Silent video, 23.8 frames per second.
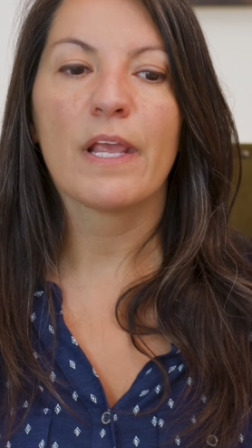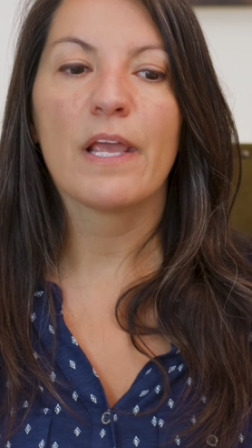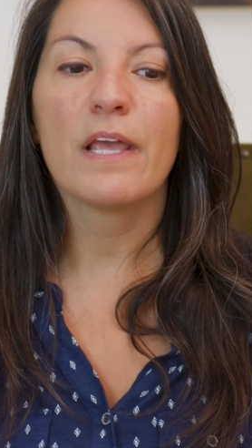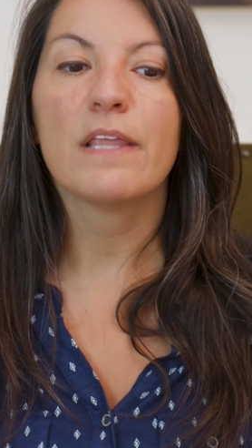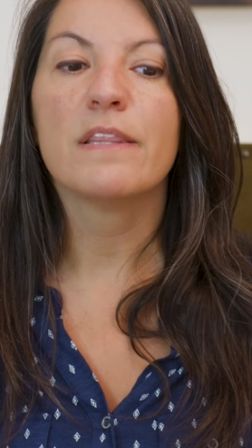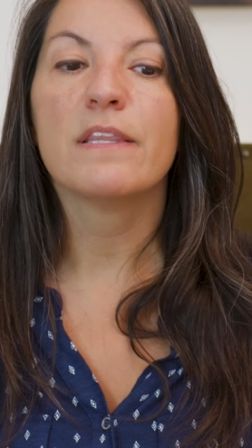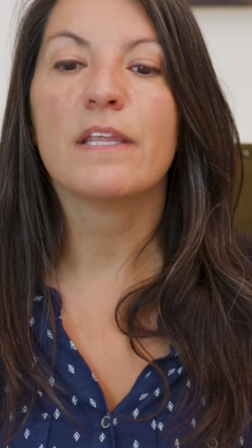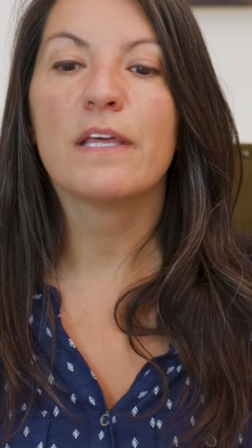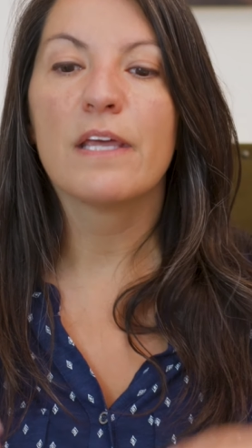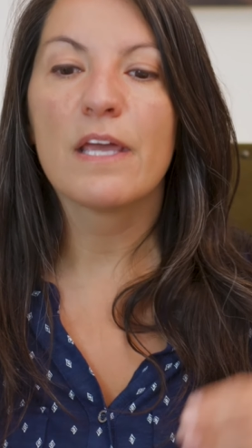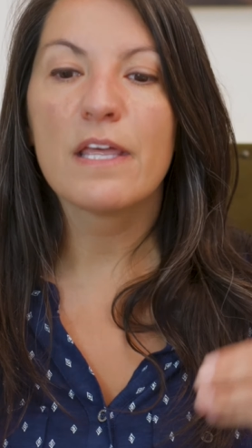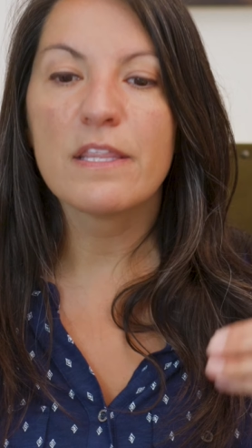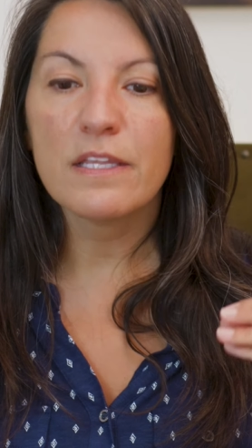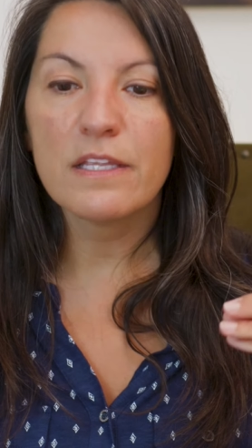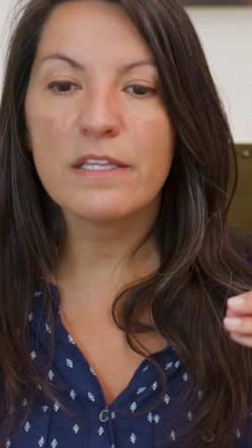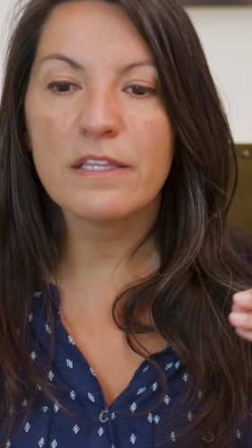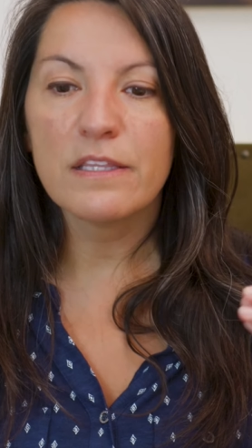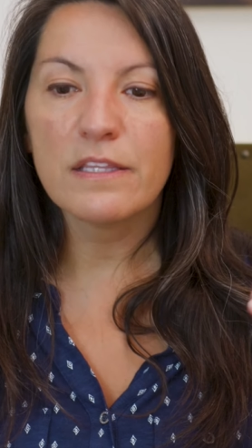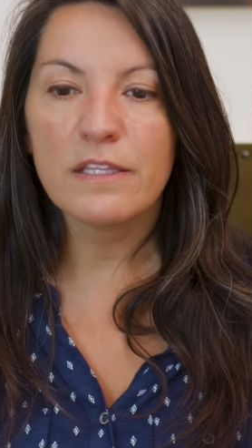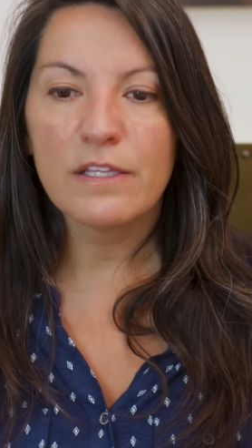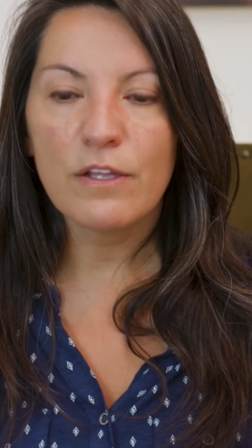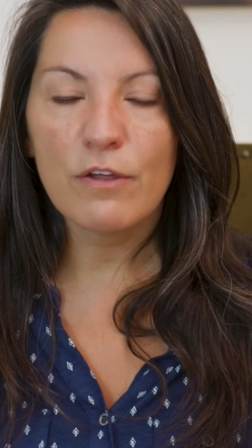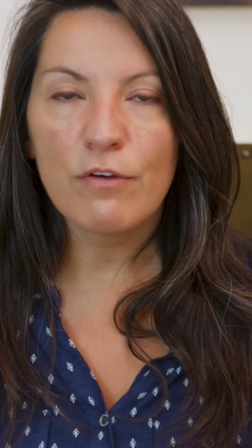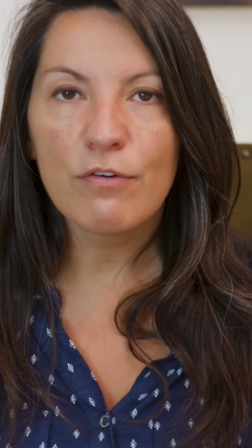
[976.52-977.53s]
And
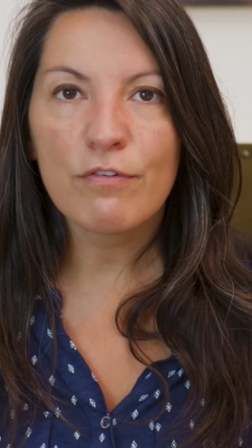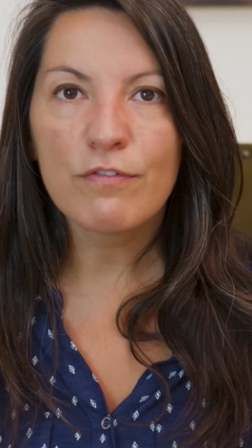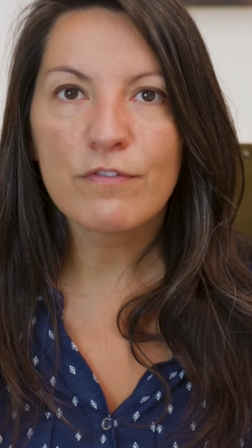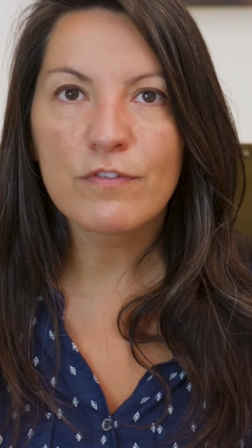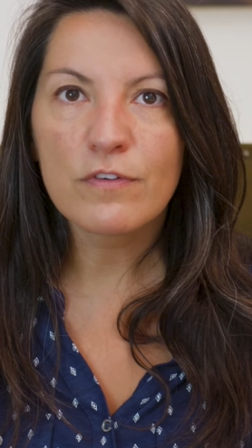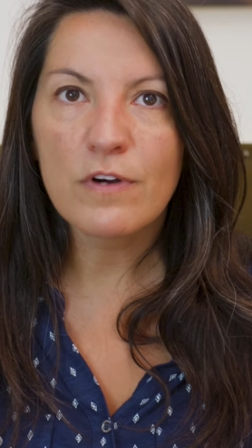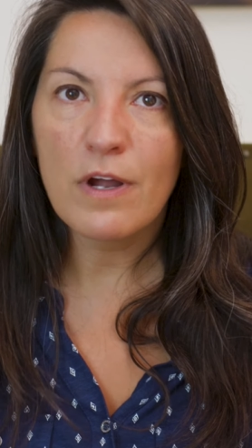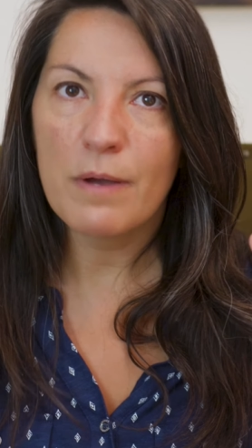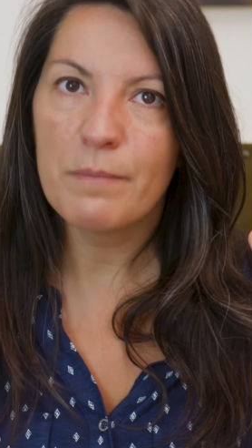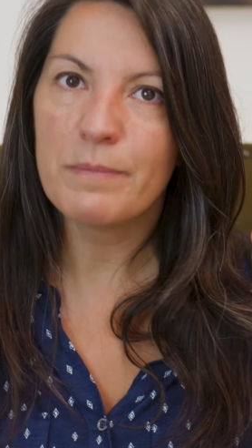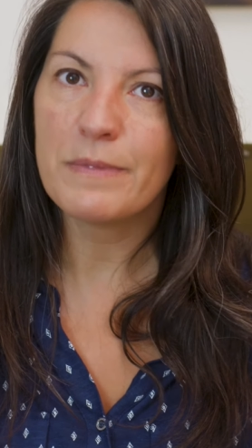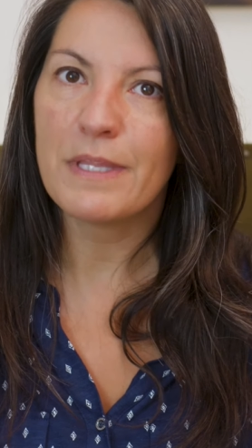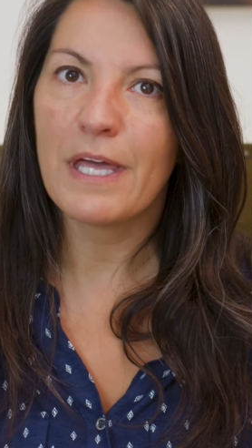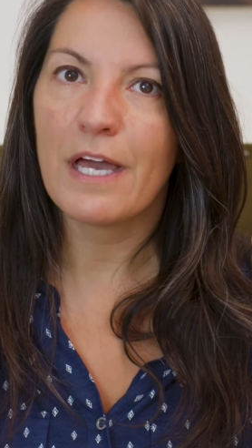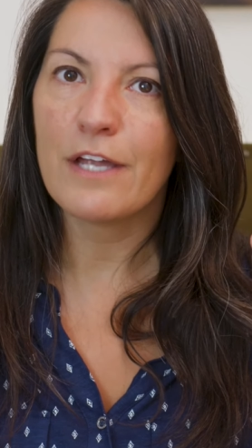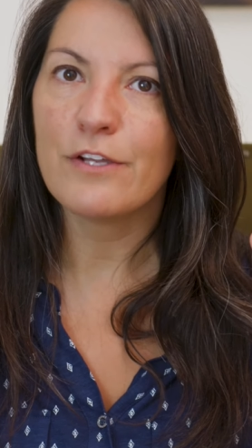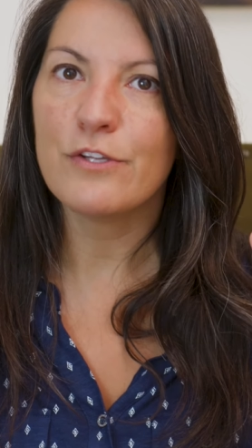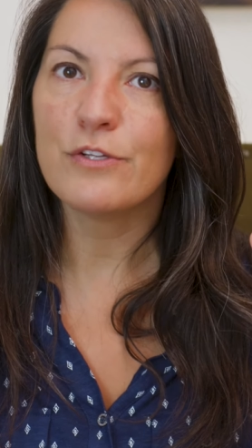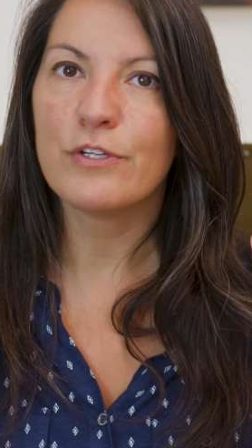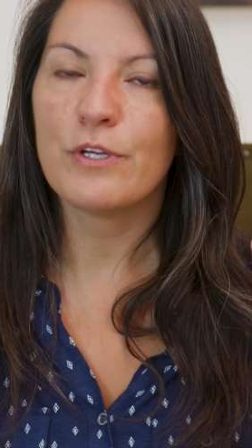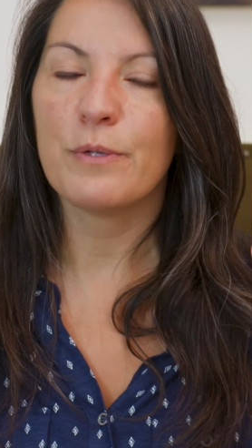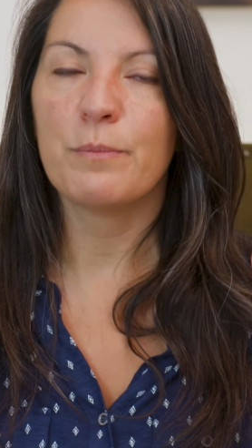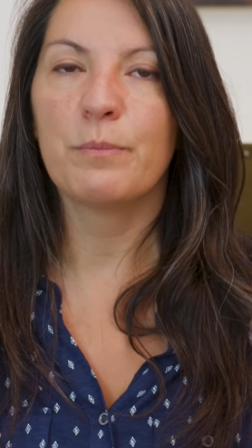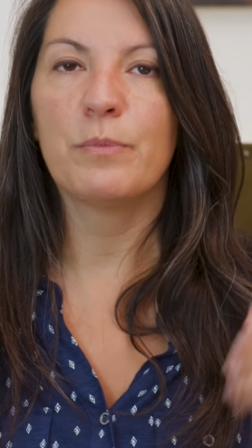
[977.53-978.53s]
then from
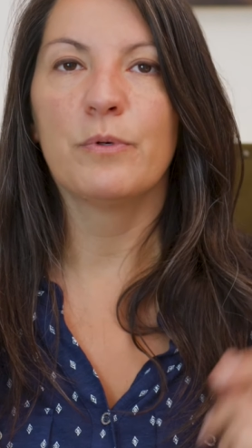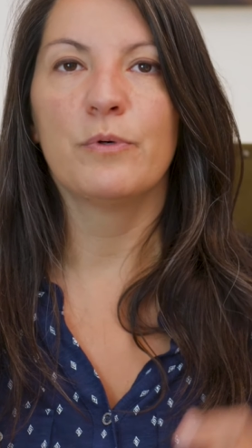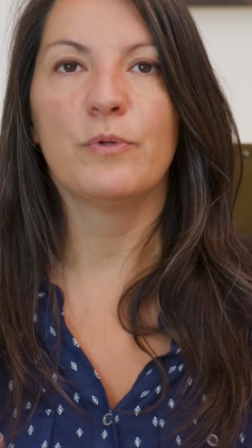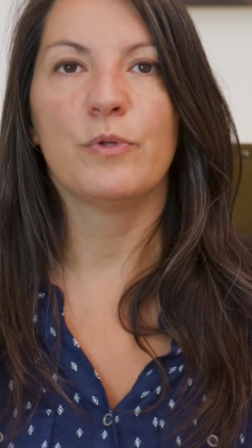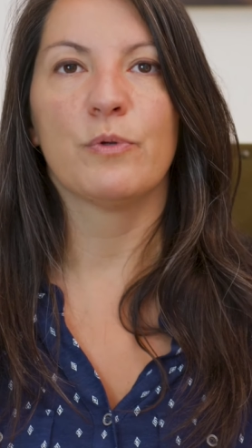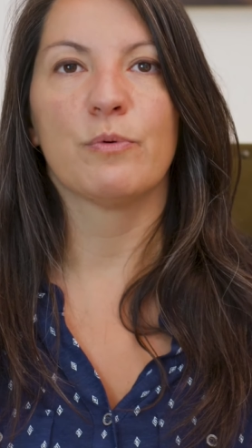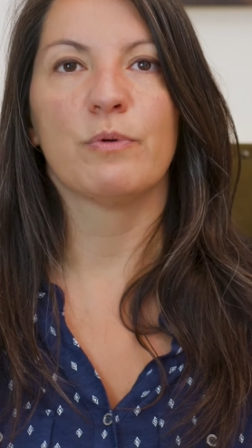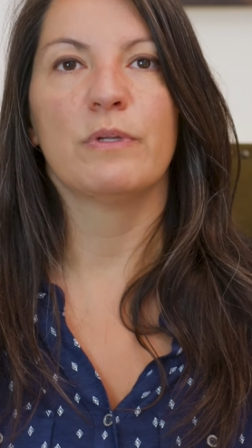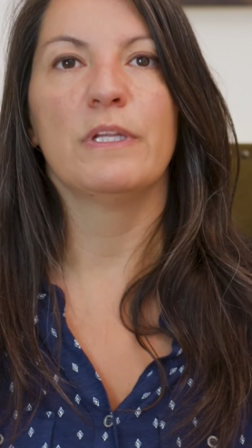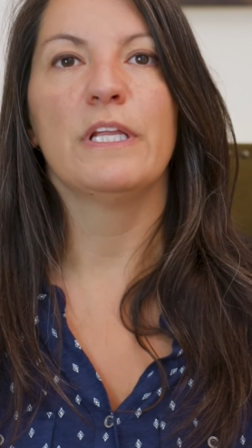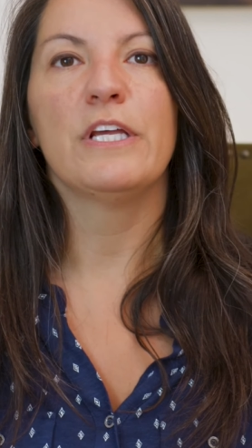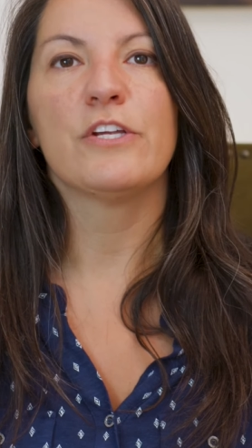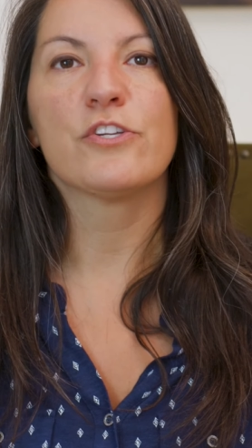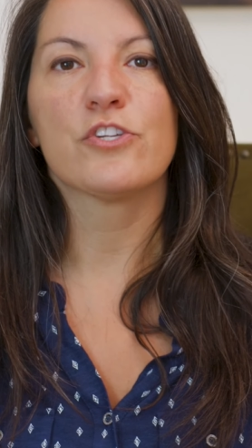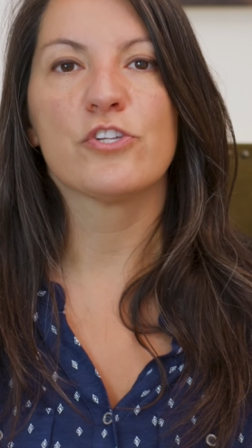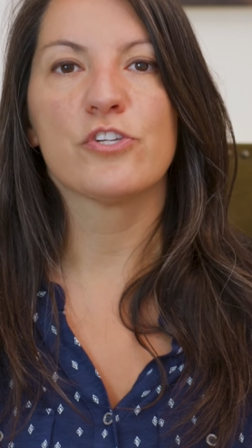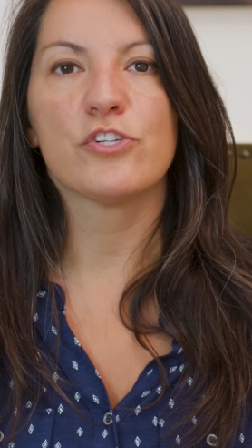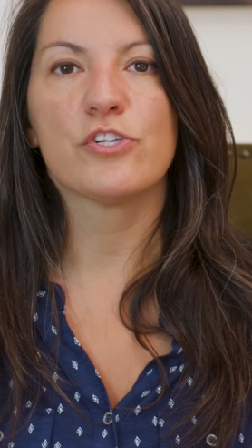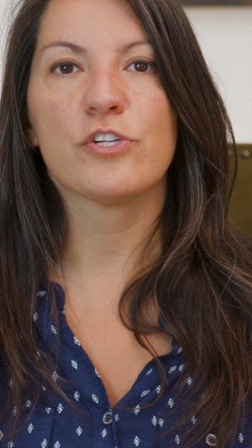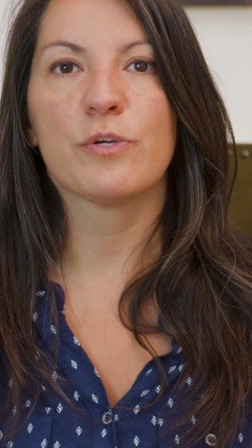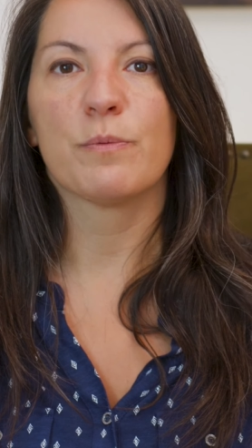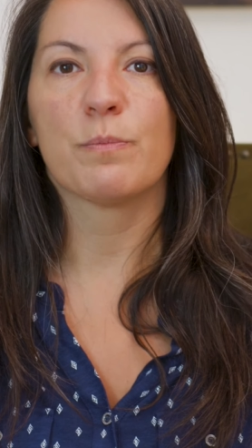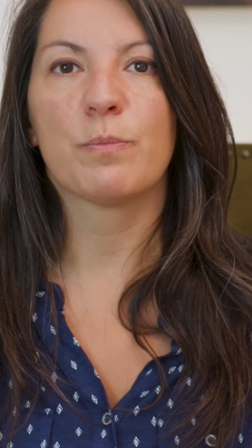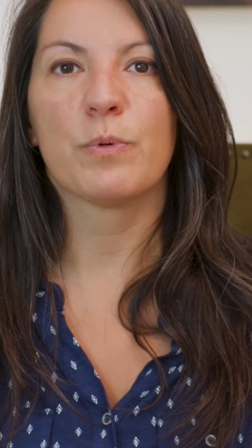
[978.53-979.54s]
that, you can build a
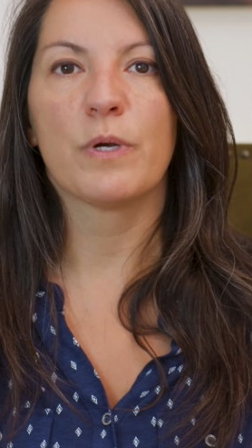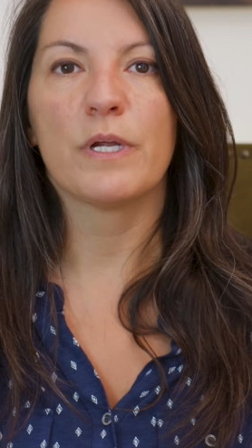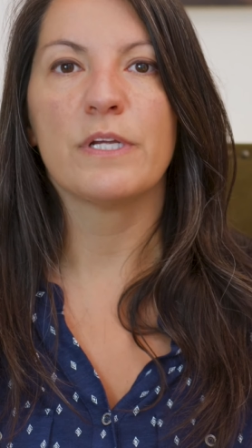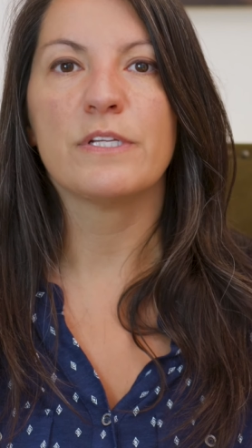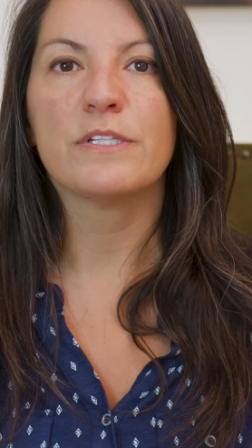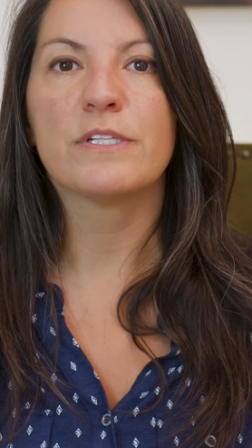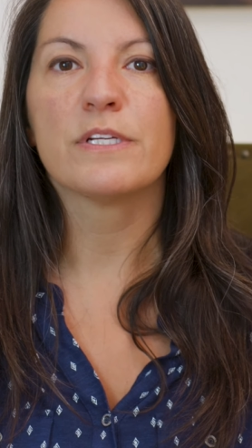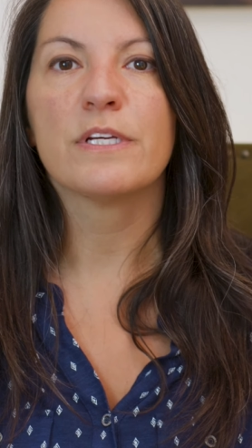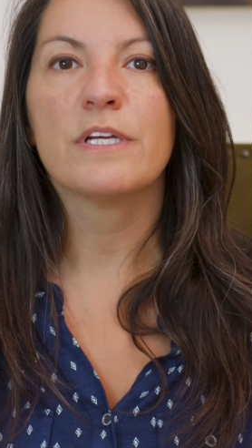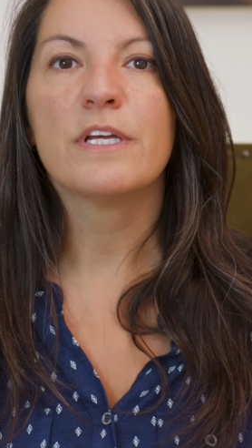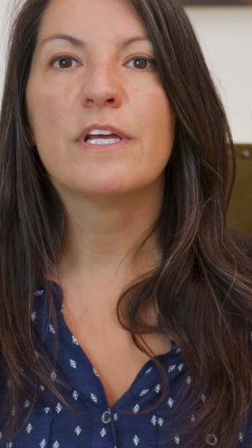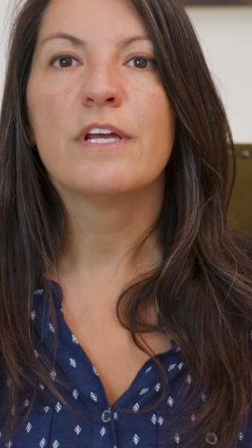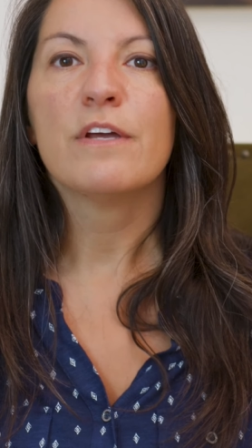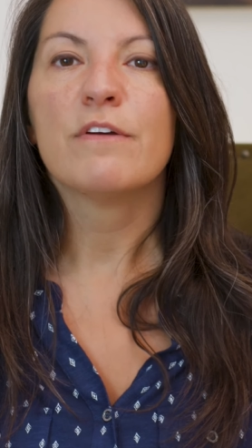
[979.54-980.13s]
relationship, right?